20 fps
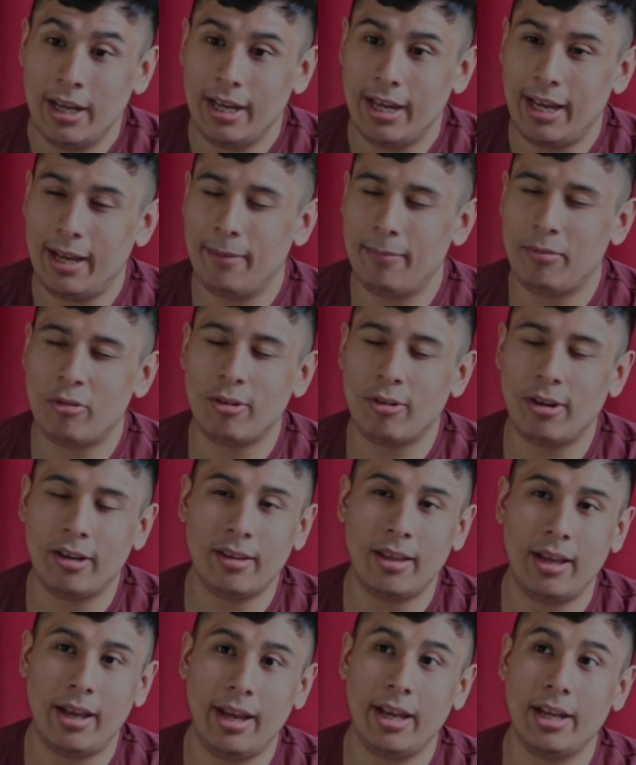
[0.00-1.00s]
And
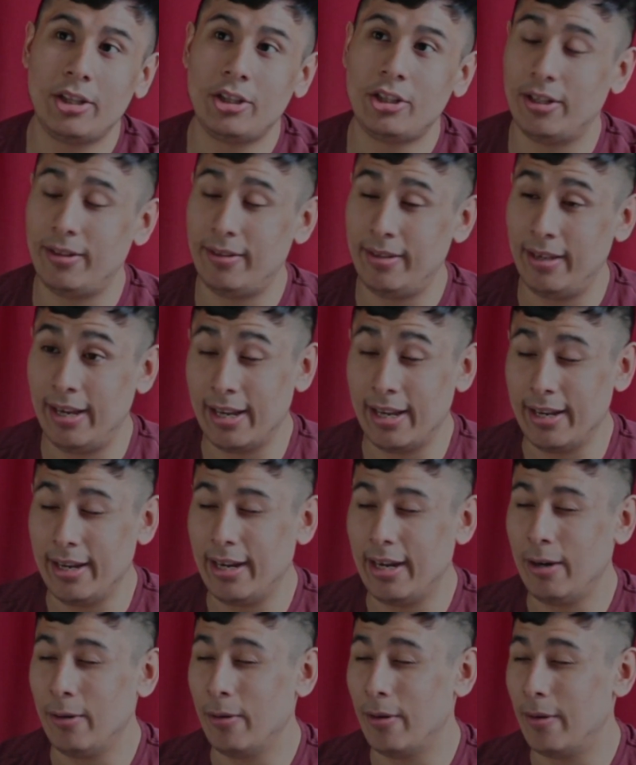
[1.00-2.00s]
Strickland, it should take an
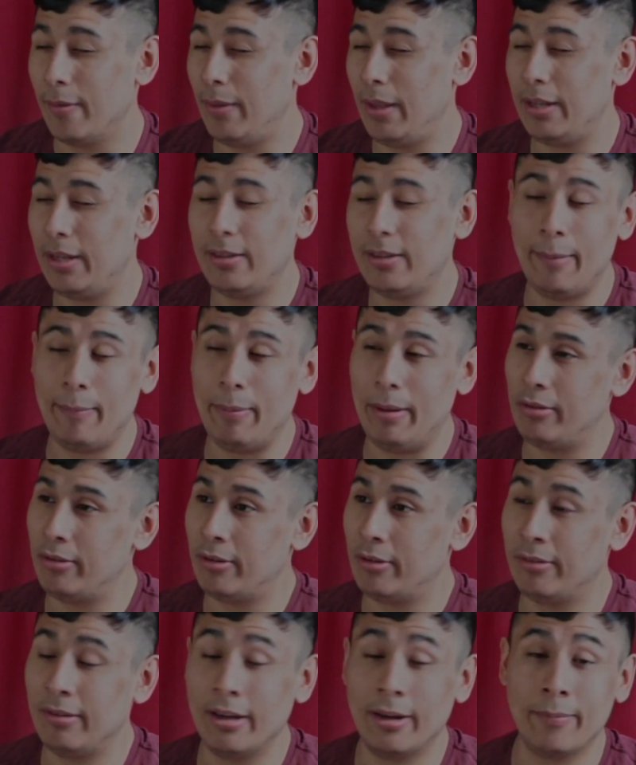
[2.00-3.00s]
hour. They
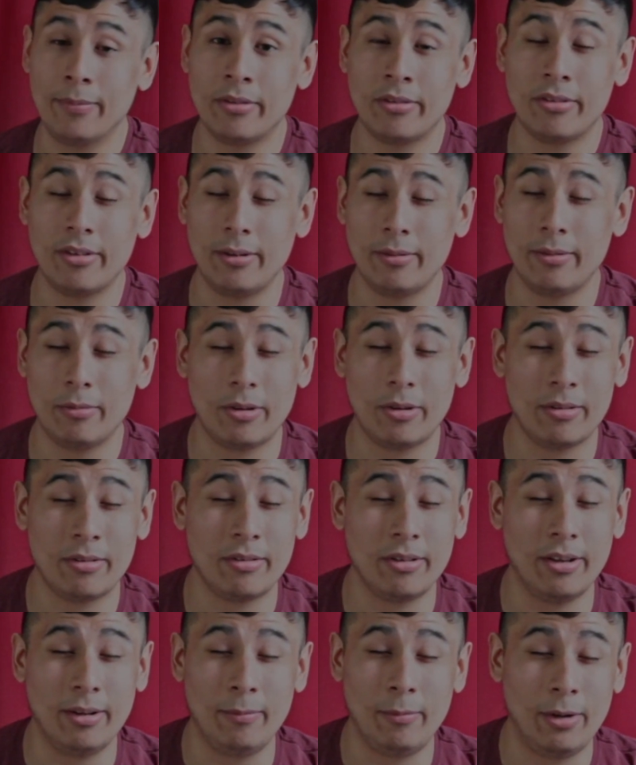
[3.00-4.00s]
basically take up the
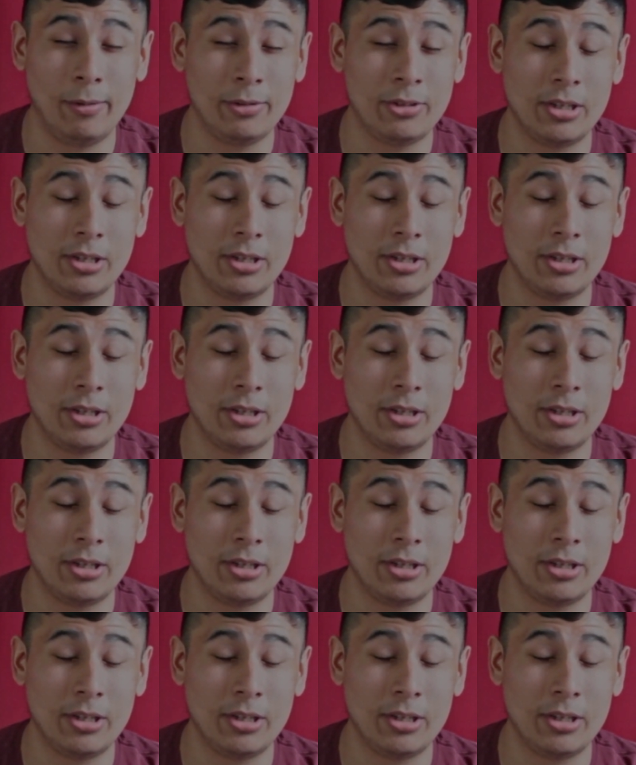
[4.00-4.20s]
sun, right?